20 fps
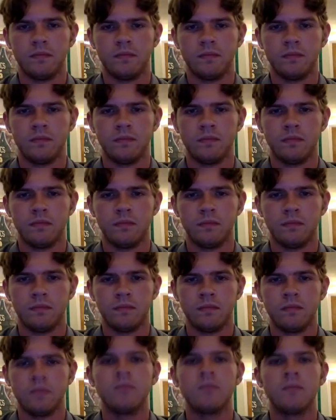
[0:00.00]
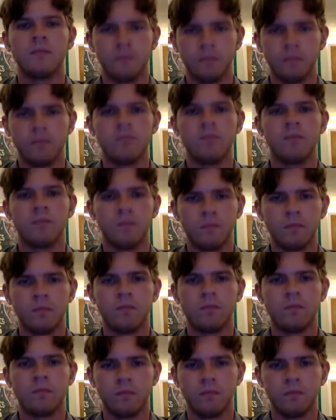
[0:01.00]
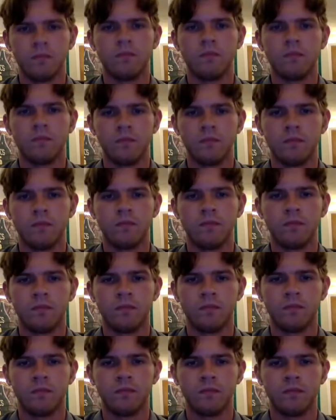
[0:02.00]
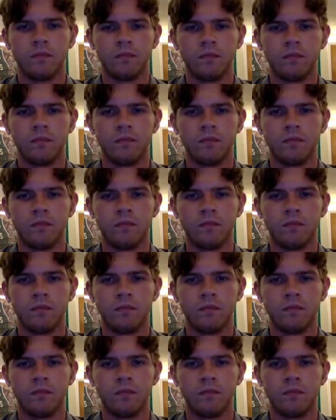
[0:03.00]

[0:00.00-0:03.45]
This person isn't speaking.